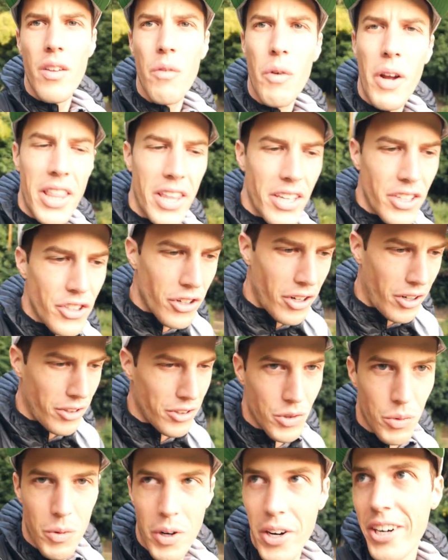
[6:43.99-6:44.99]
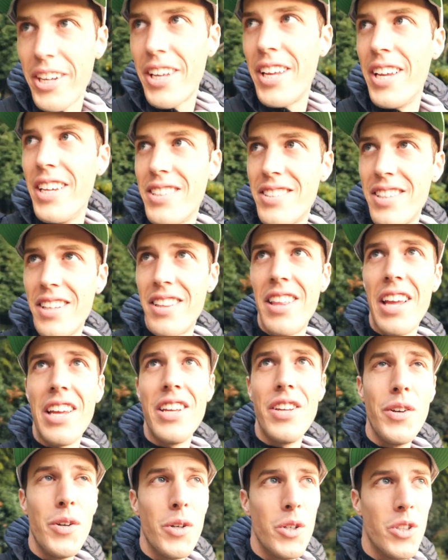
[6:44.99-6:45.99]
The way that drones work is that they
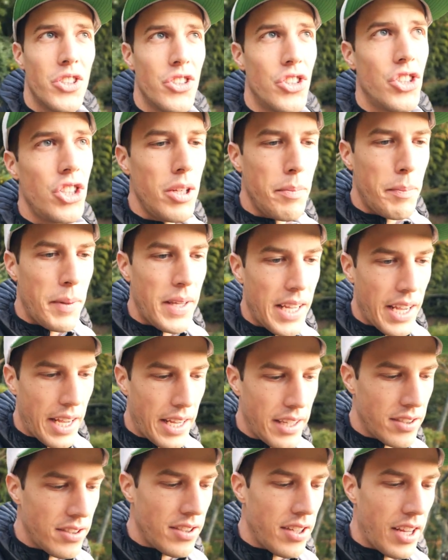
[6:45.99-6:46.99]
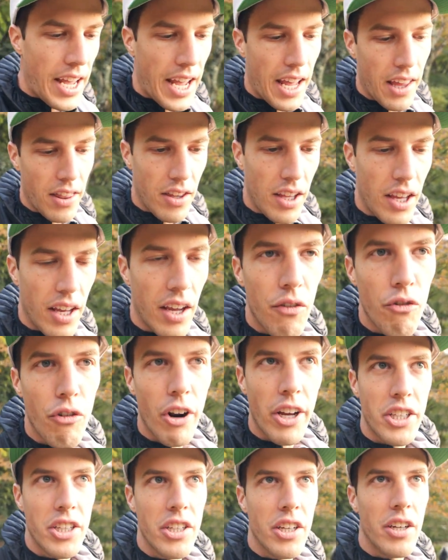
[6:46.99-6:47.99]
use GPS and the
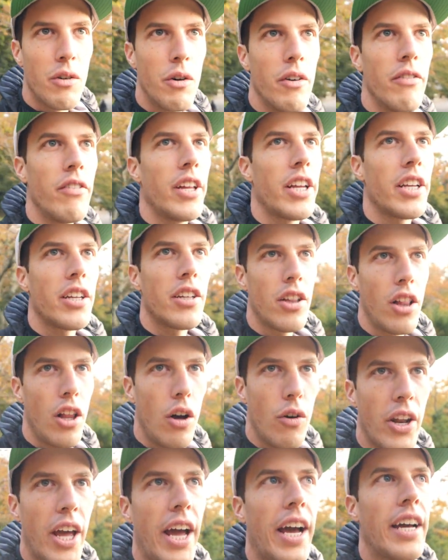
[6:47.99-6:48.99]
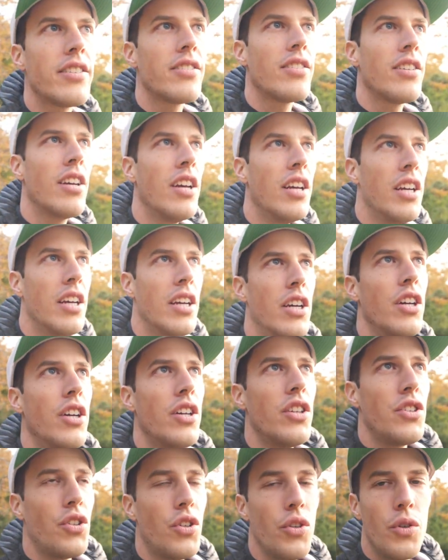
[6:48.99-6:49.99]
Russian equivalent GLONASS
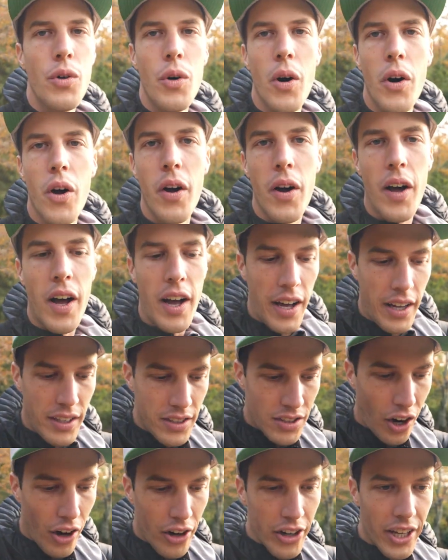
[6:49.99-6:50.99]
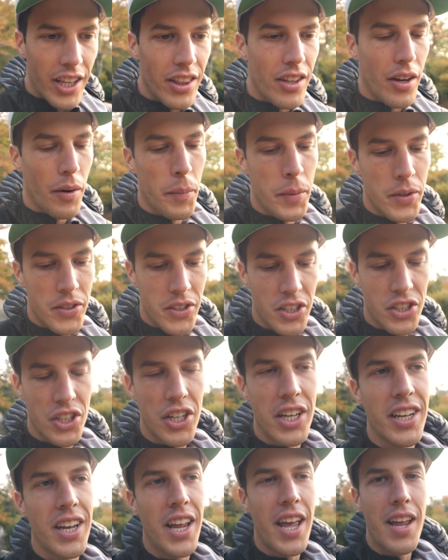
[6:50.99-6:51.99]
to target their
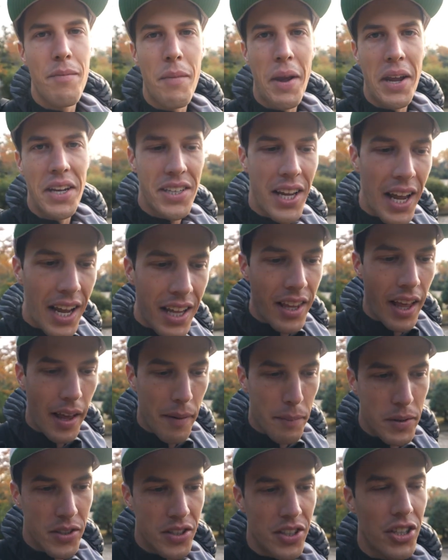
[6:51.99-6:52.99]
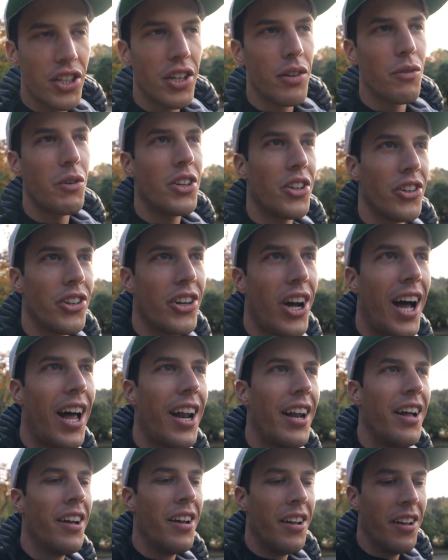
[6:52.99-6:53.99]
position and maintain that position when you're
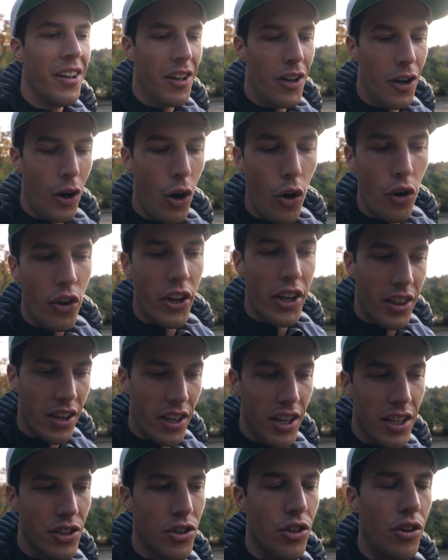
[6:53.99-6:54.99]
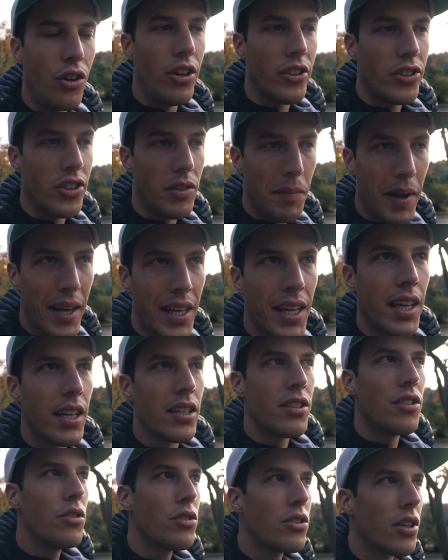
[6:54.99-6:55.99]
not holding the controls and making
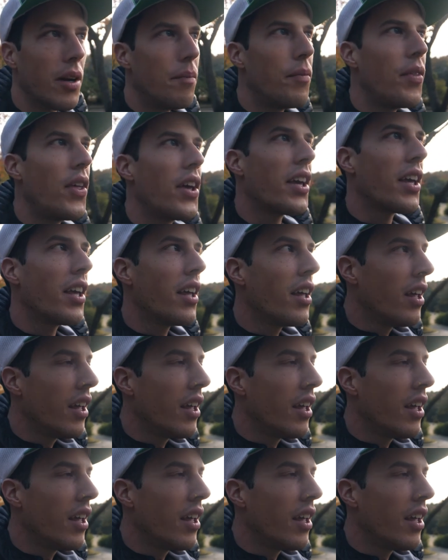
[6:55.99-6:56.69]
it do something.